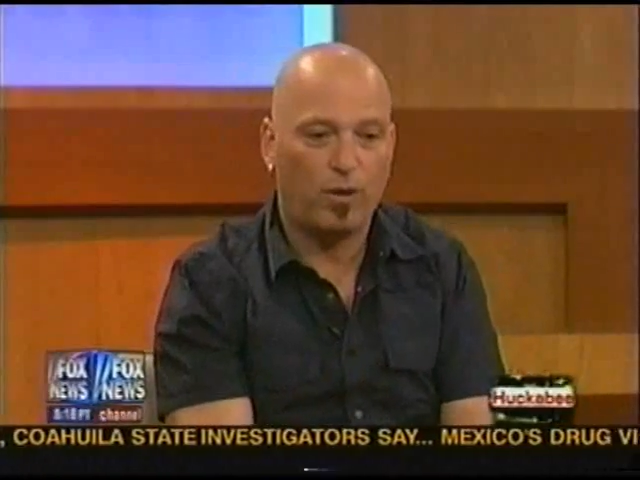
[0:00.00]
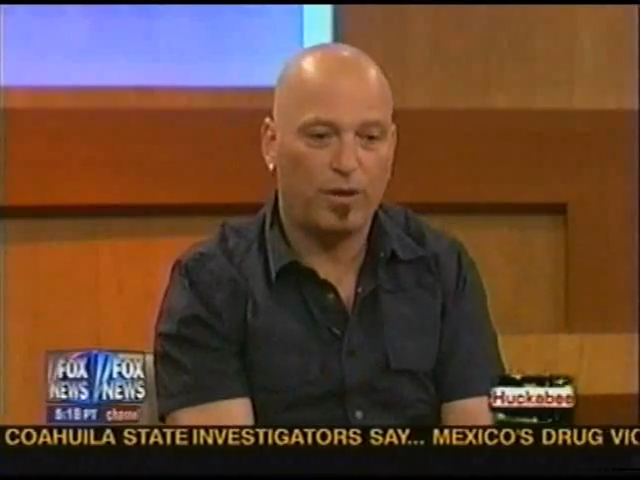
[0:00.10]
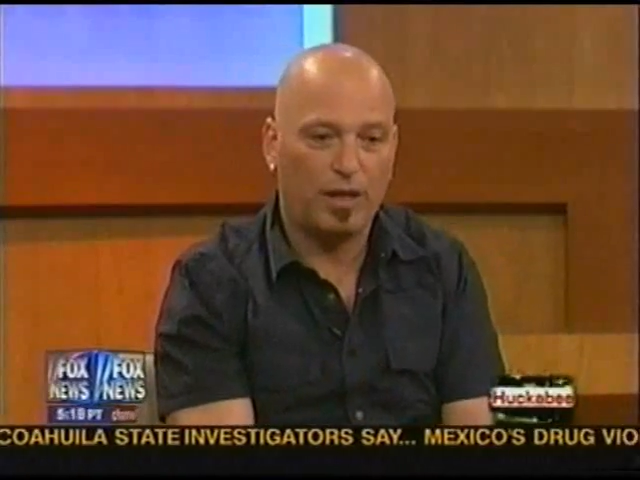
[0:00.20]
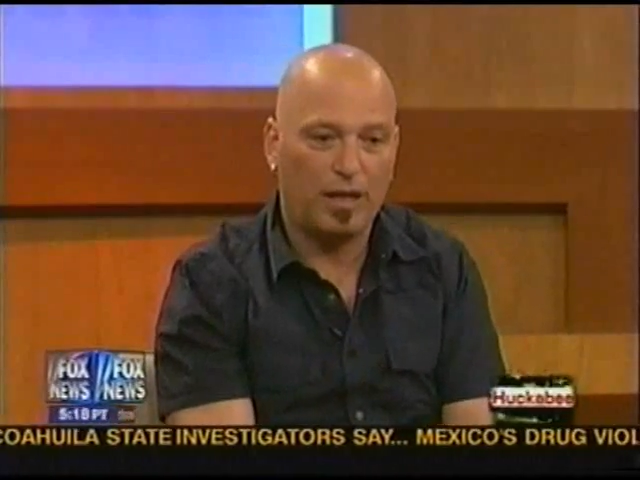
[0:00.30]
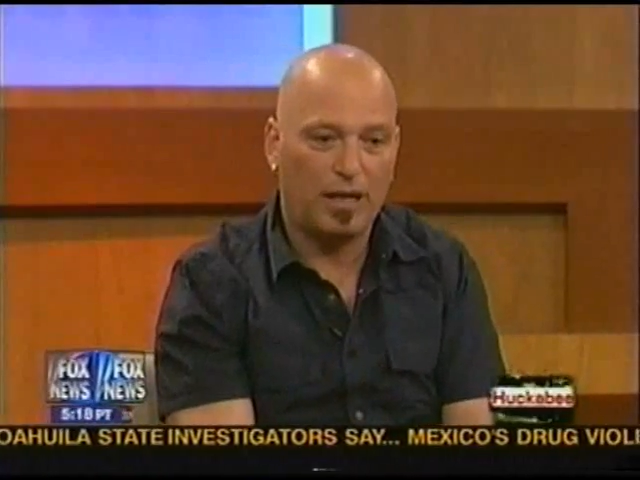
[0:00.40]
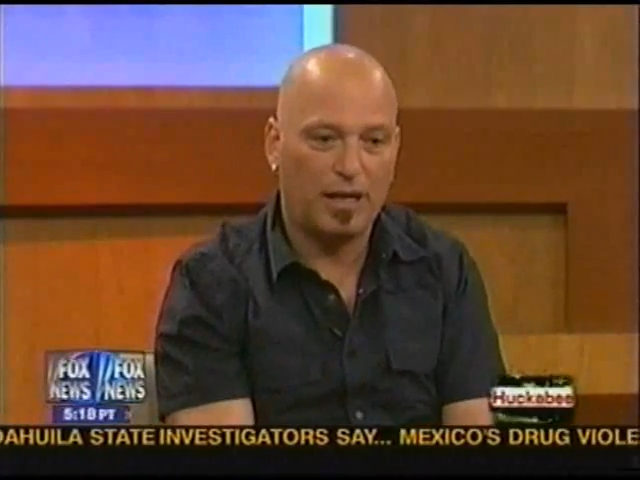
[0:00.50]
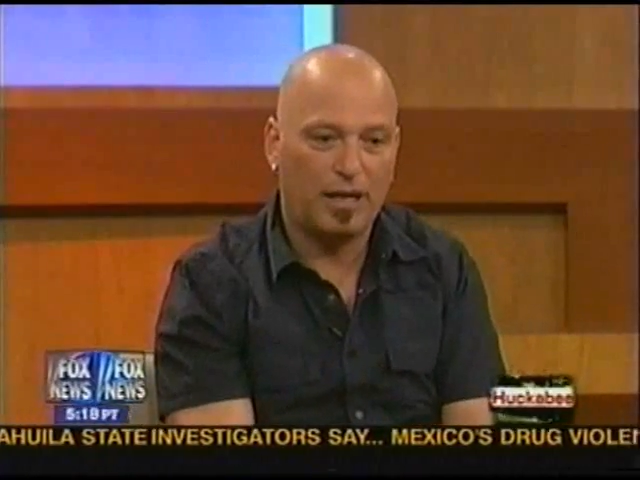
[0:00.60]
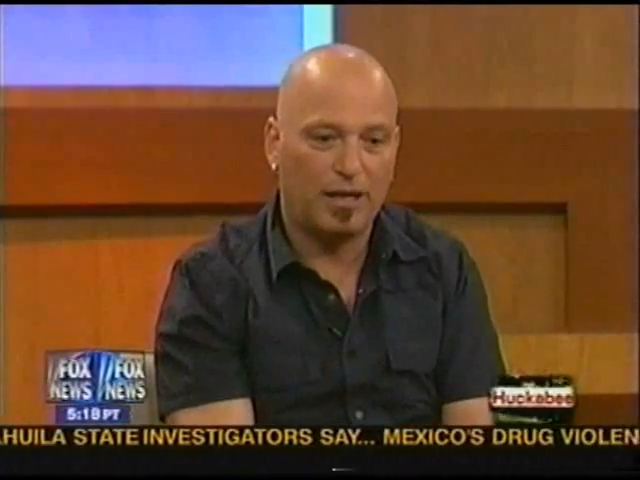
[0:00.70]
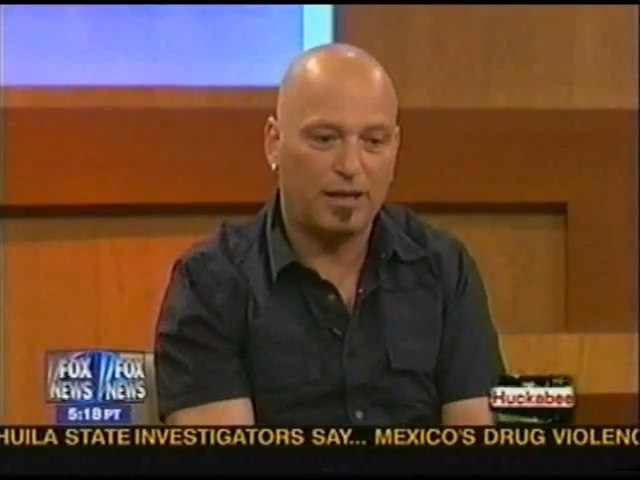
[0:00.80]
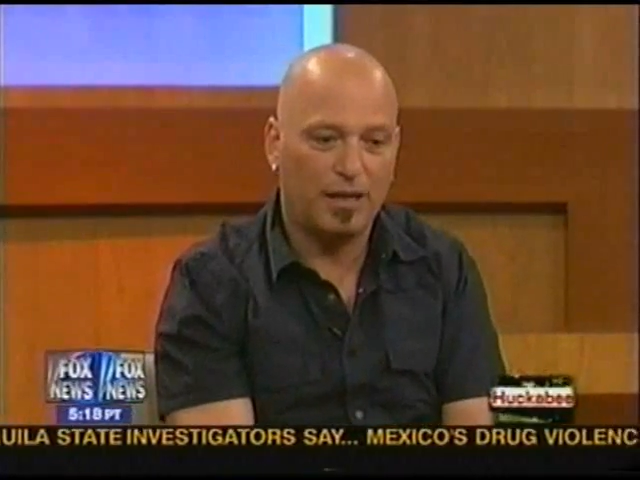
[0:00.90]
for
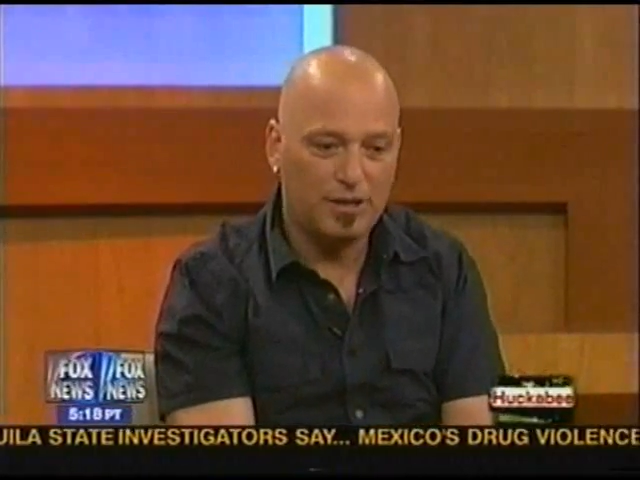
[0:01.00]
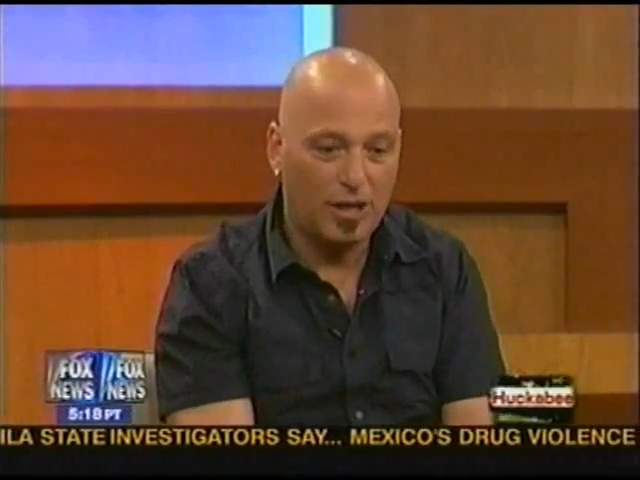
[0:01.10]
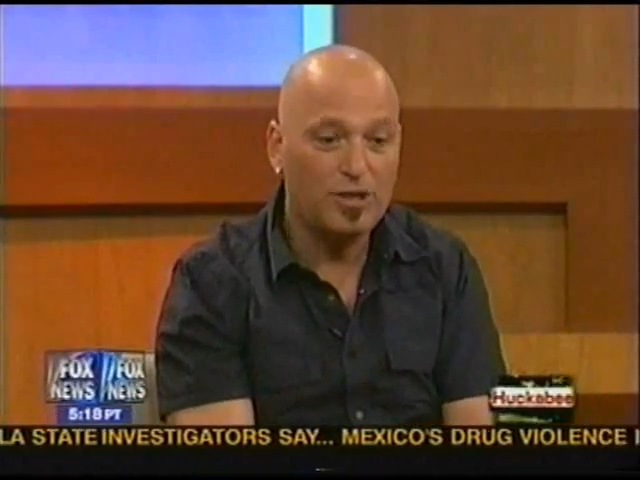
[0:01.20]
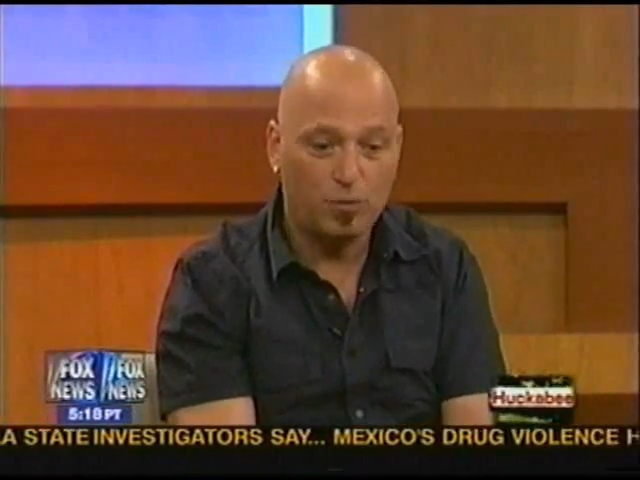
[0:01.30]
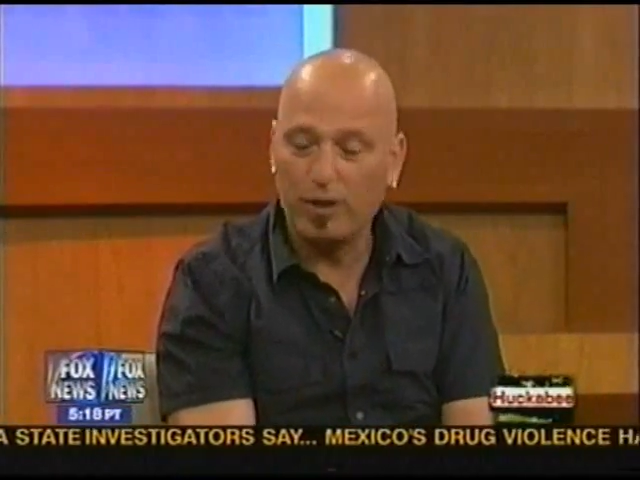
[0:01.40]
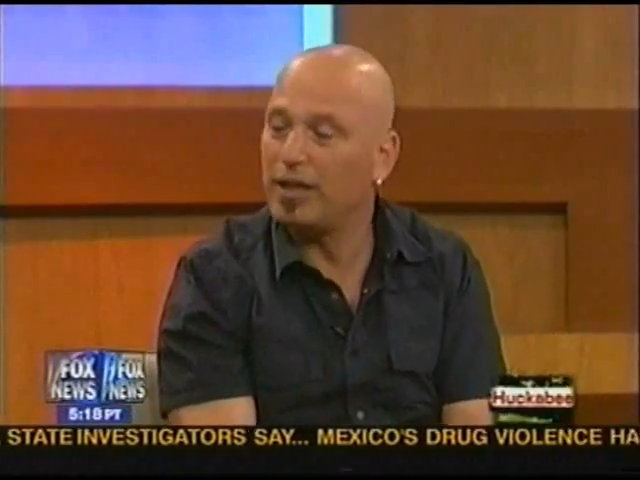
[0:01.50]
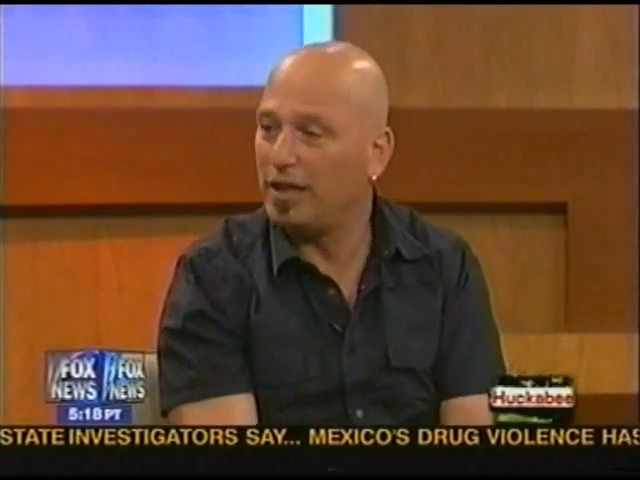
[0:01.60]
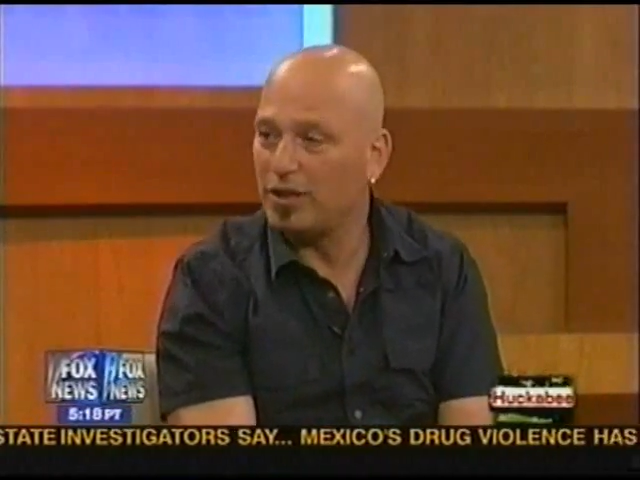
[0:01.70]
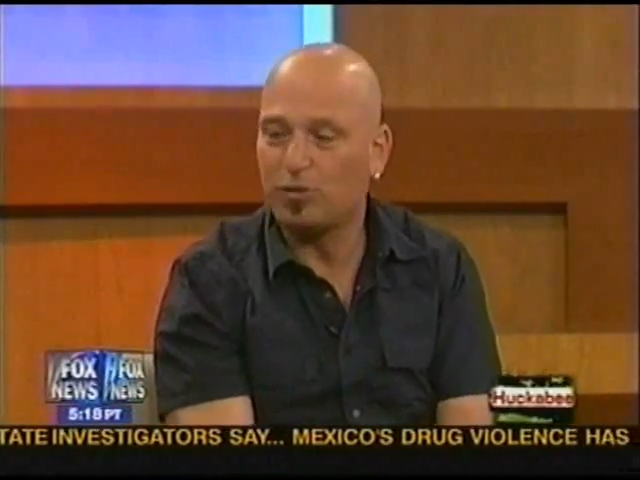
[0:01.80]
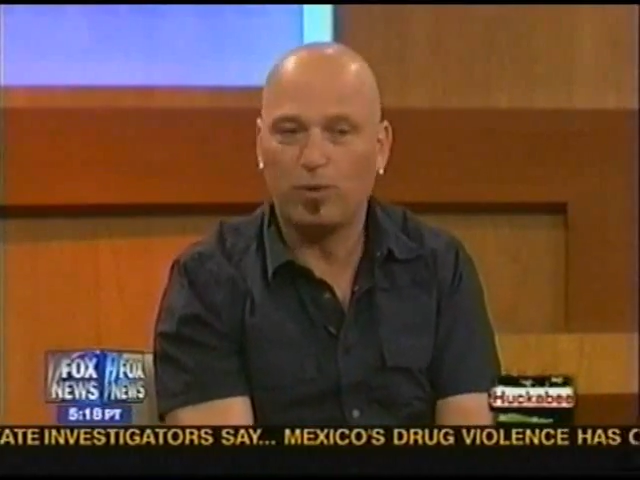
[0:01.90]
the it's
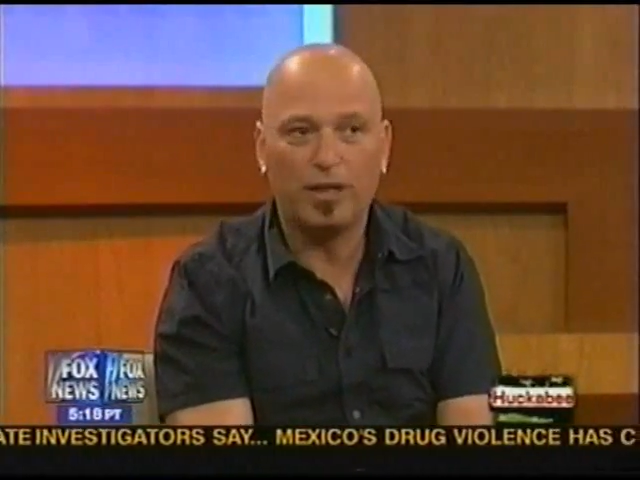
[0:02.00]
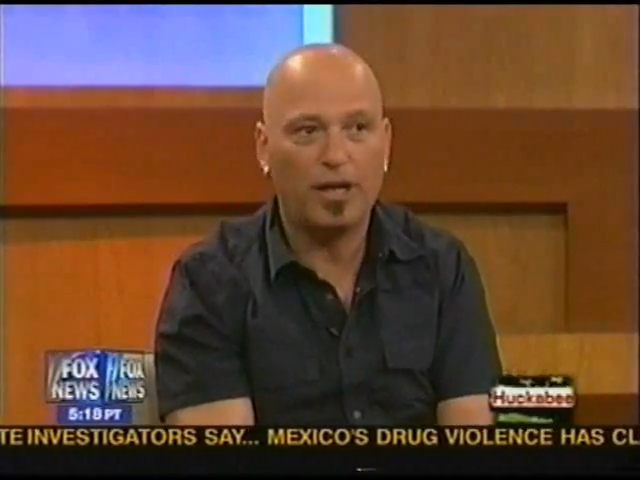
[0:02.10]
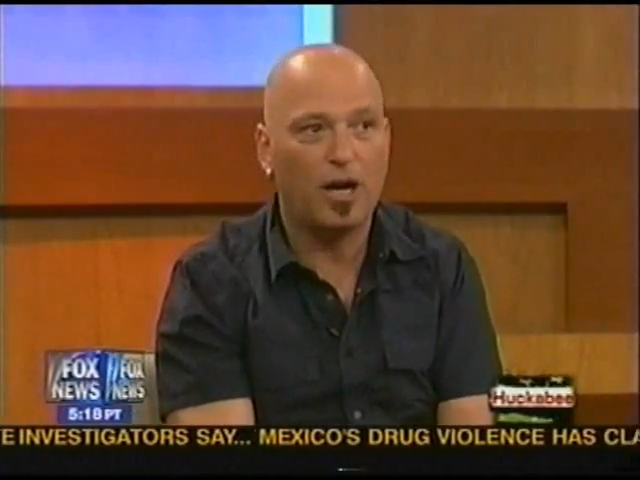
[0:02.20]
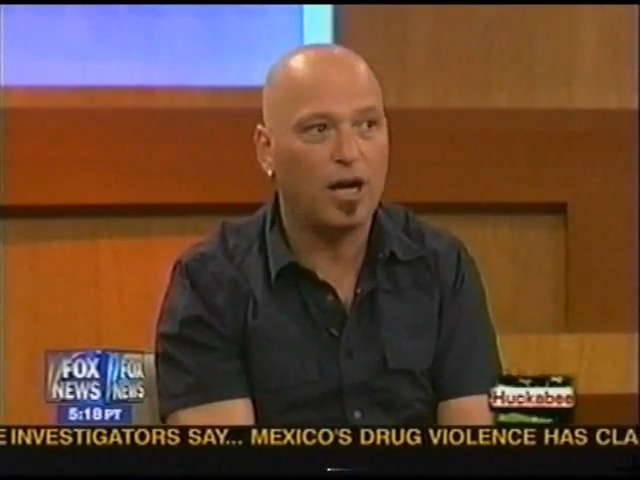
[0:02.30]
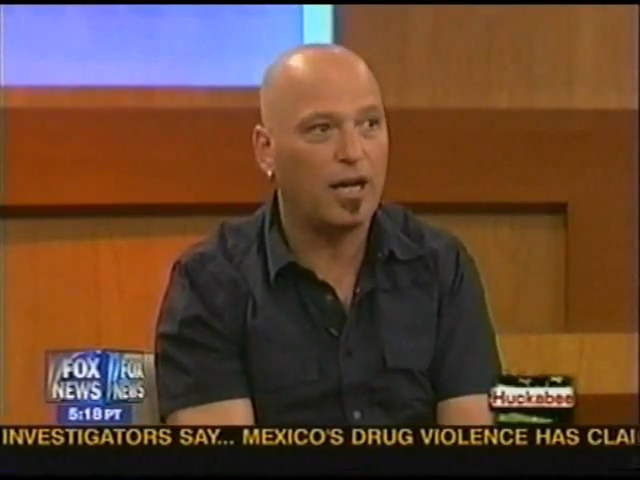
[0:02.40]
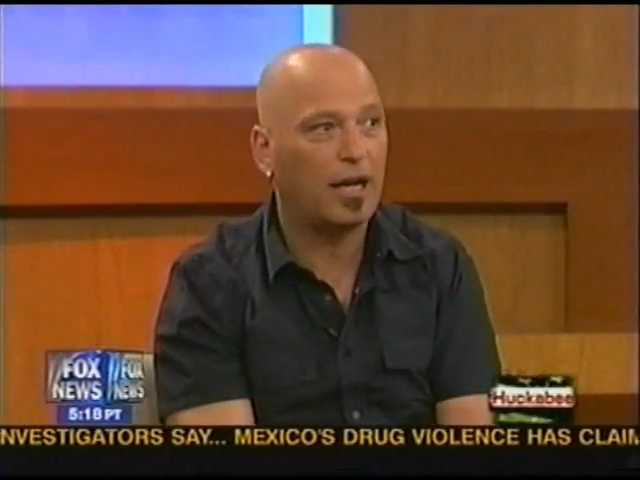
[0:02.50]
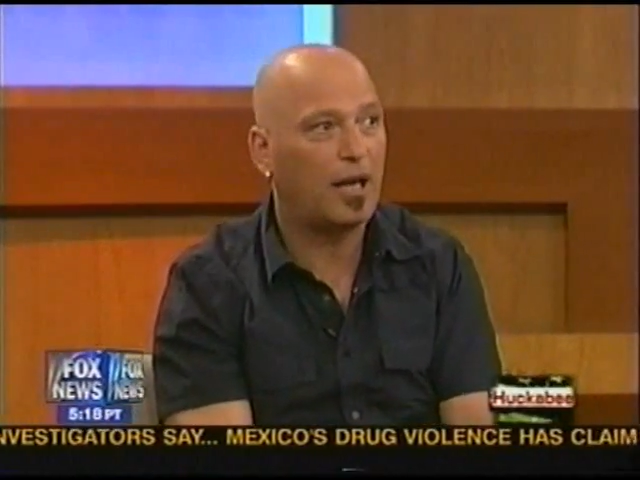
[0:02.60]
really hard,